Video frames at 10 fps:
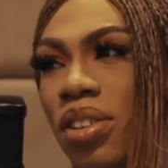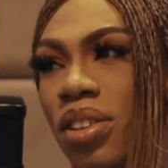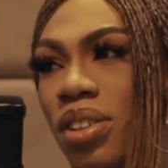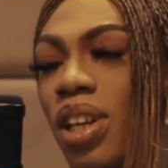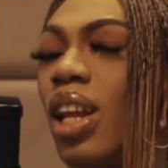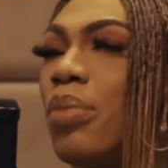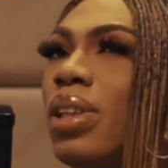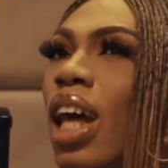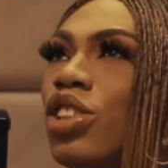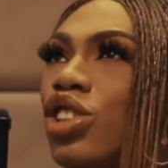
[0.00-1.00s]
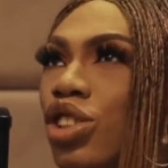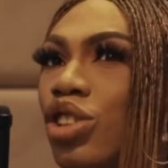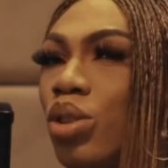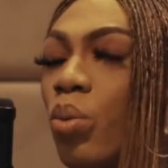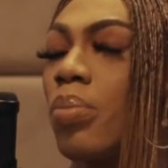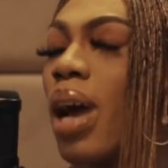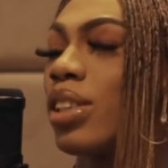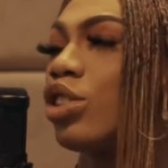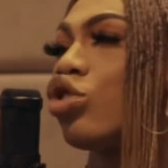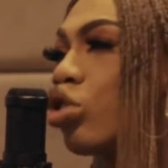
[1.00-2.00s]
Okay. Now, let me now gist you. When my
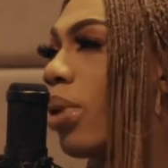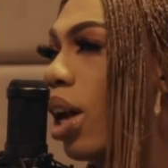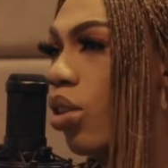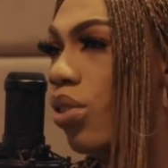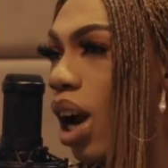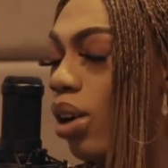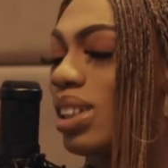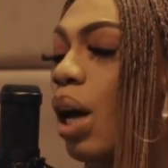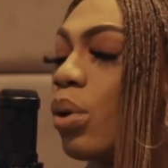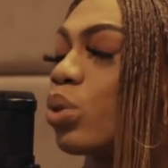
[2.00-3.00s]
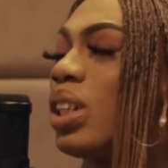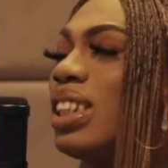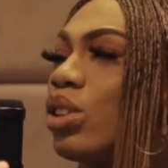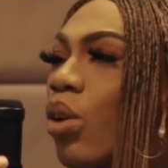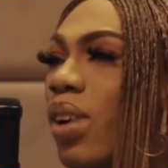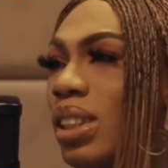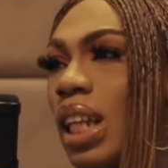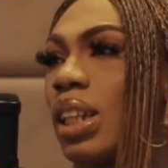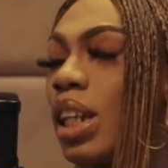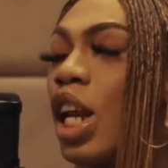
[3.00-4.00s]
auntie threw me out of the house, that was where the suffer
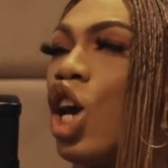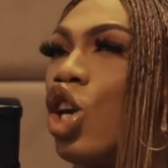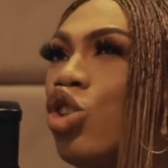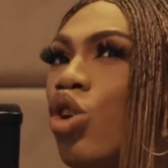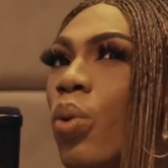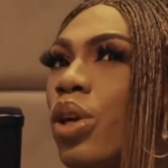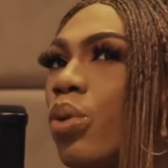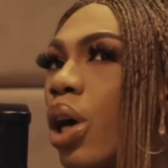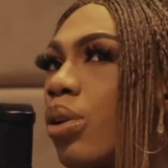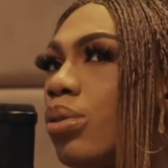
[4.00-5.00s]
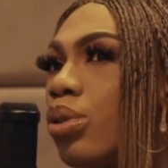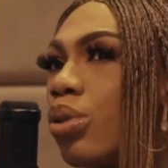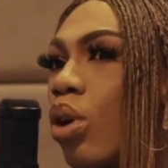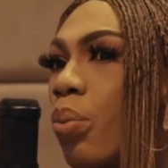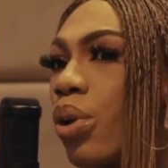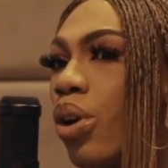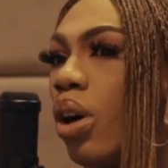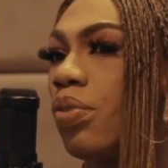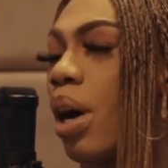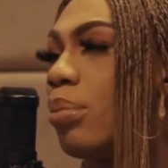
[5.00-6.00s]
started. You know, when you grew up with
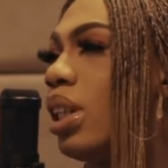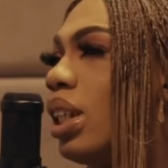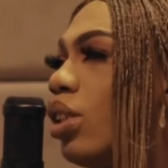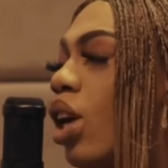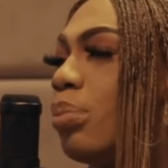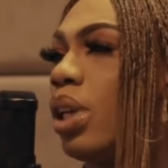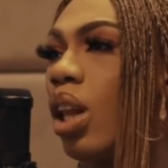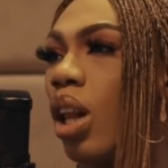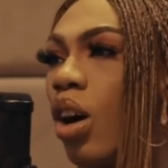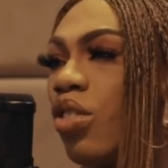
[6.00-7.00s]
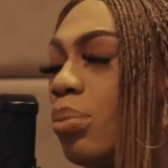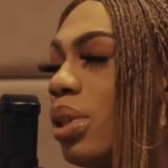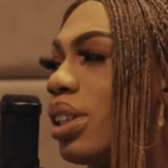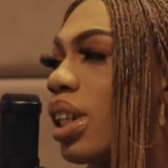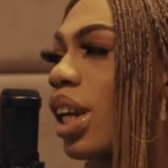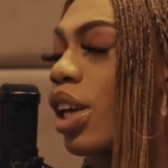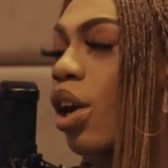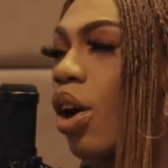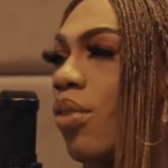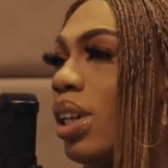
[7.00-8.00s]
your family, you're being loved, you're being taken
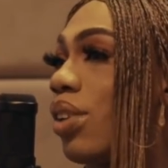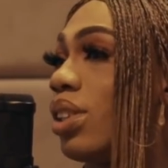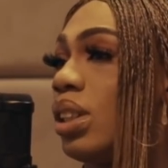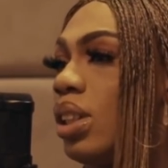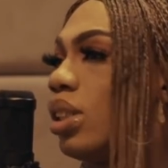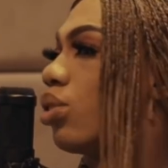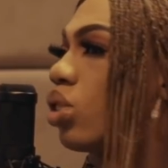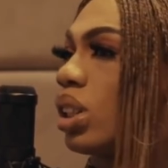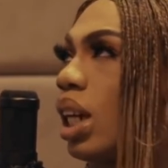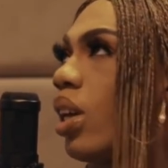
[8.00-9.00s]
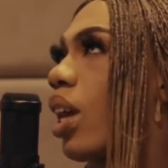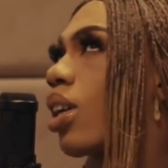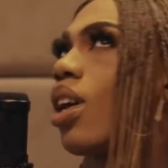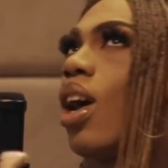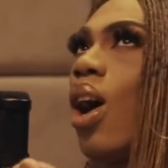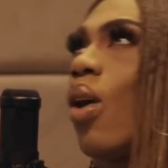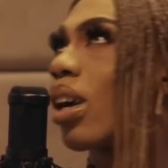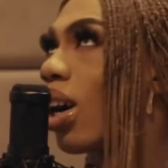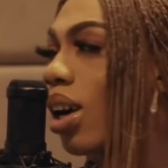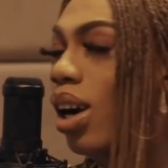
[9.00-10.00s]
care of, and everything is rosy, and you're like,
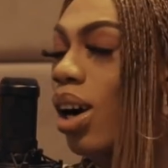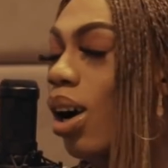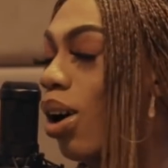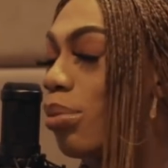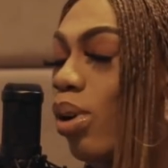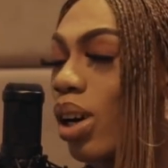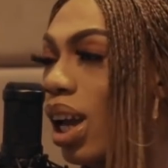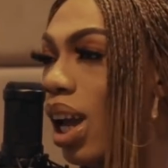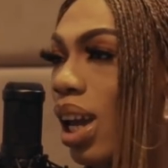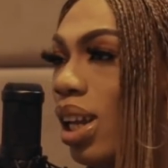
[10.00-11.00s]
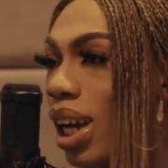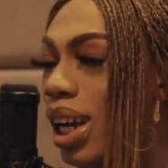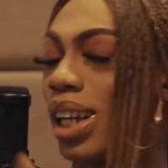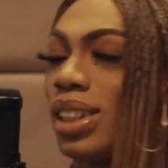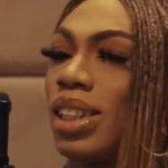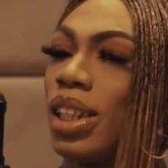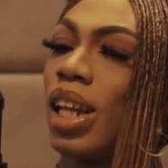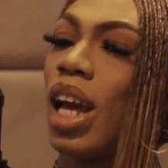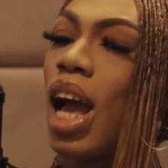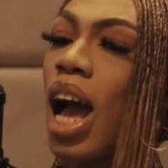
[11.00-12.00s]
okay, girl, I'm okay, that kind of thing.
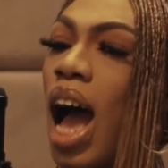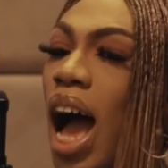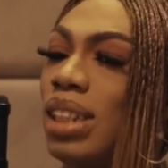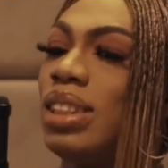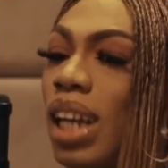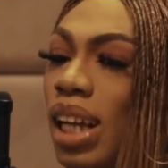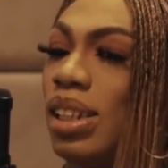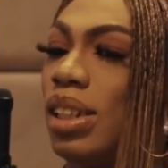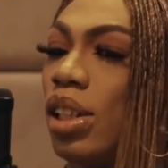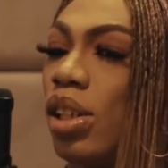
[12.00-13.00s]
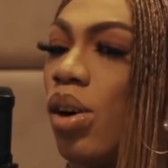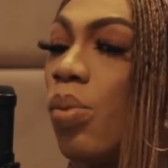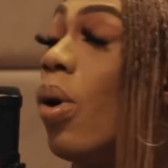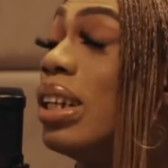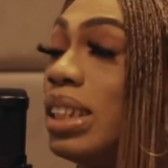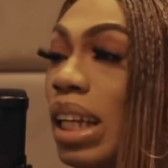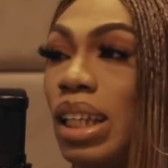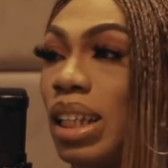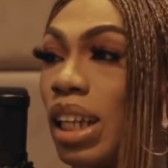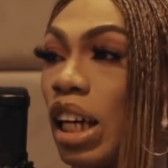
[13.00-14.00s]
And then one
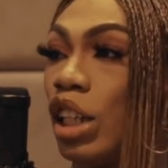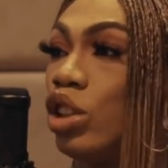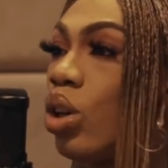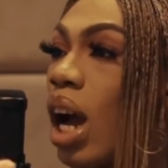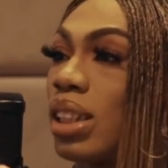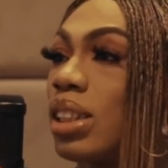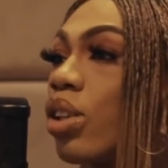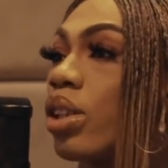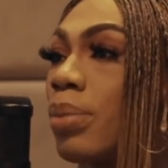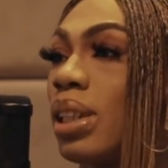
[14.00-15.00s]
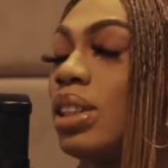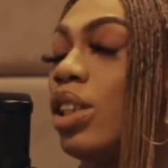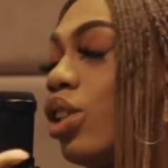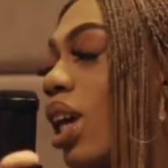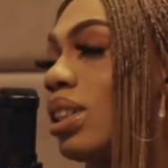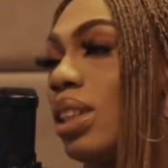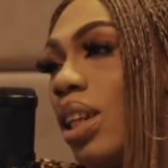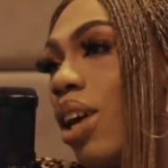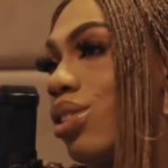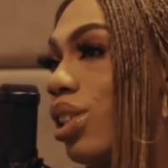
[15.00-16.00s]
day, your auntie's husband say you can't stay
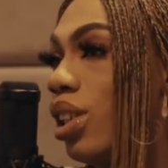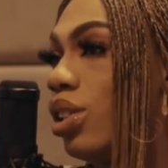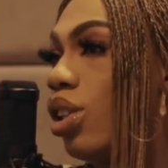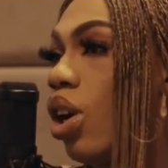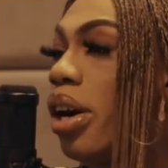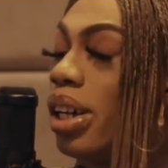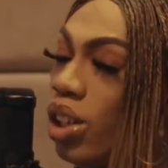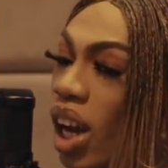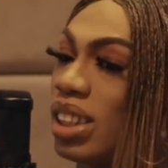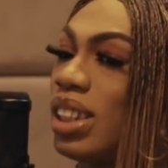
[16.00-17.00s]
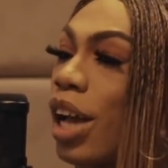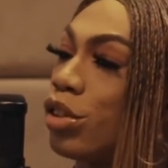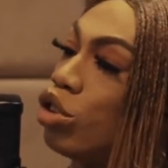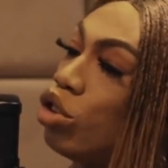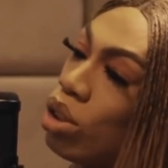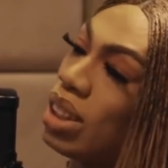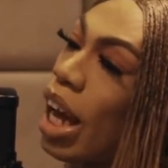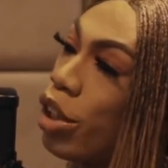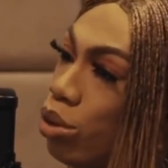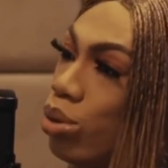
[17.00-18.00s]
in the house again. Your auntie has to choose
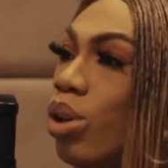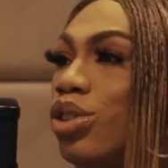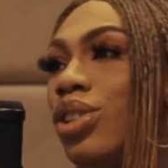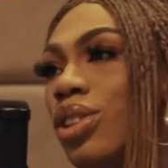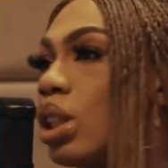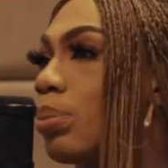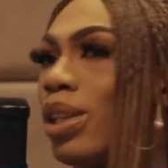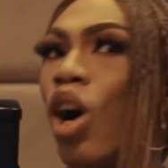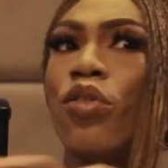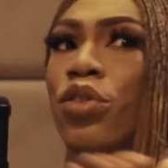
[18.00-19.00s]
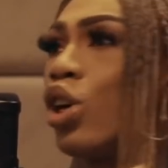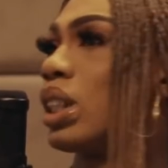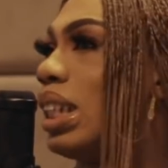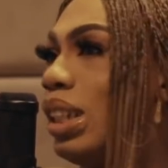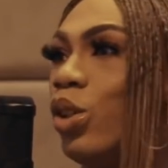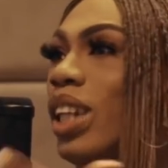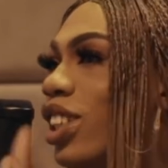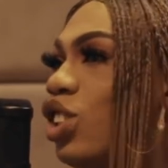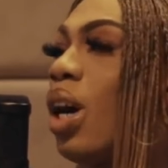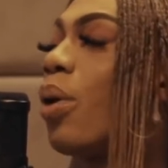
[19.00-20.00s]
either you or choose his husband. Obviously, you're
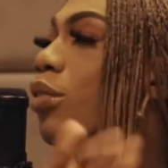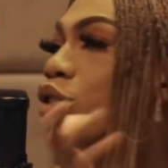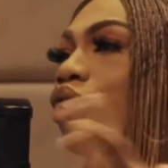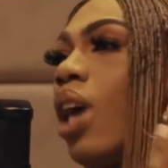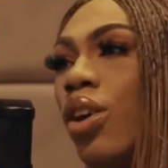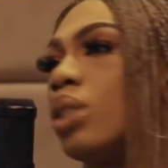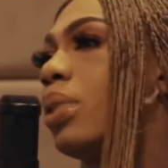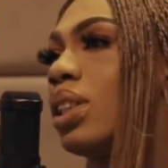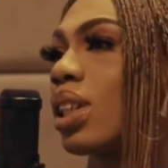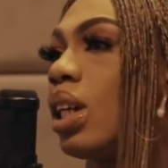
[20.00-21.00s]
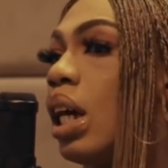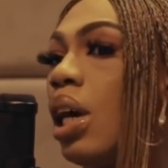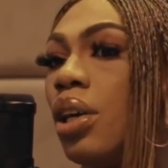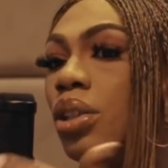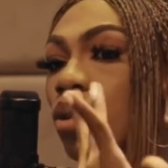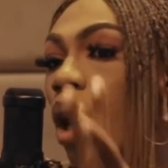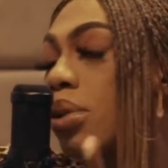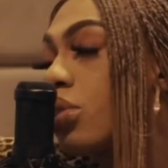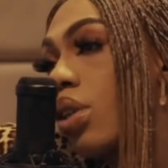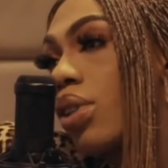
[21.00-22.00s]
Nigeria, we have to choose our husband. So I
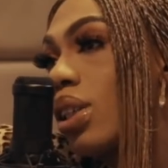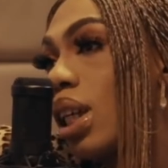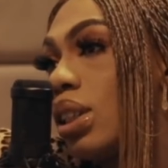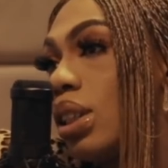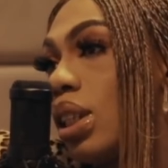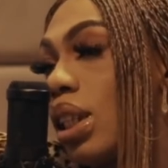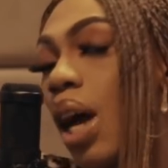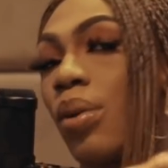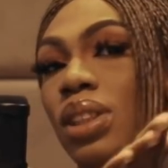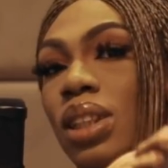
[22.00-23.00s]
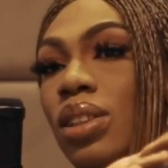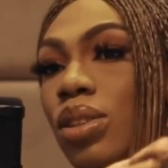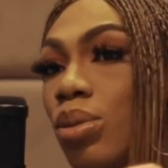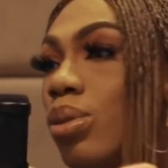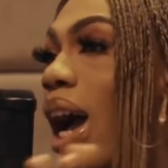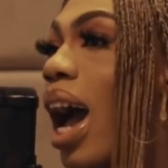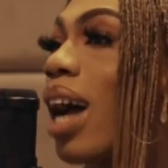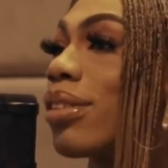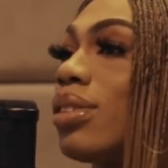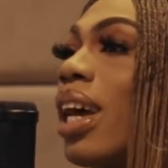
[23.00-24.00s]
was trying to do that at 16. I was in SS2. I
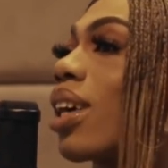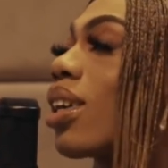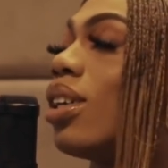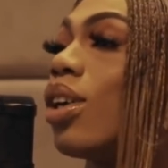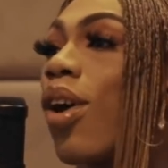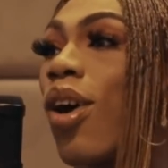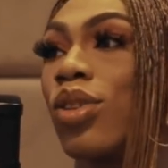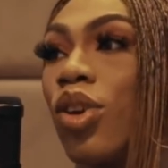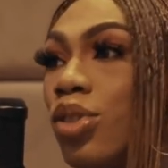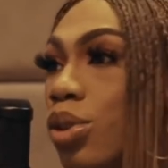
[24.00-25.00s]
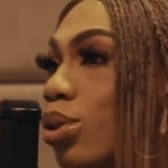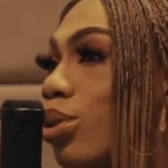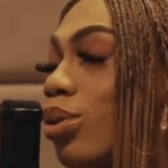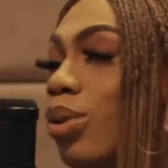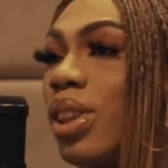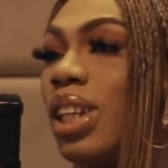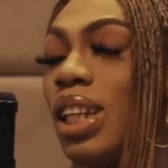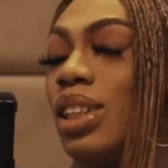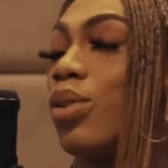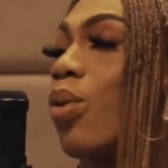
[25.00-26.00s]
had to cut off the old school
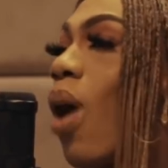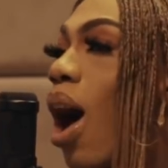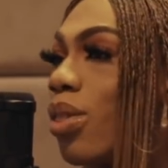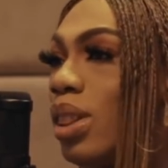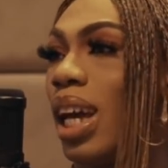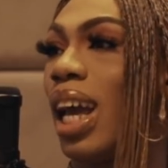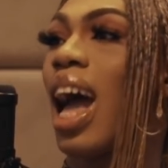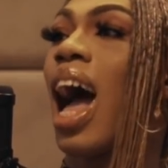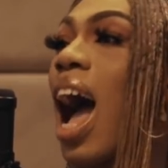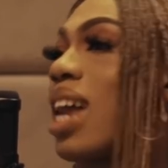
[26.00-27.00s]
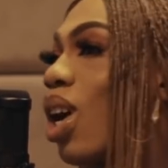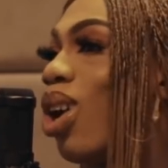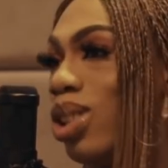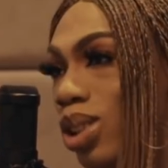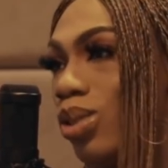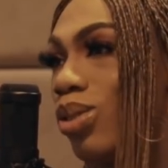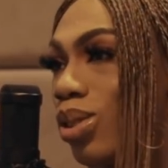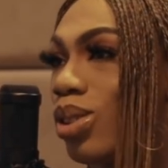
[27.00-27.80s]
thing, go out there and hustle.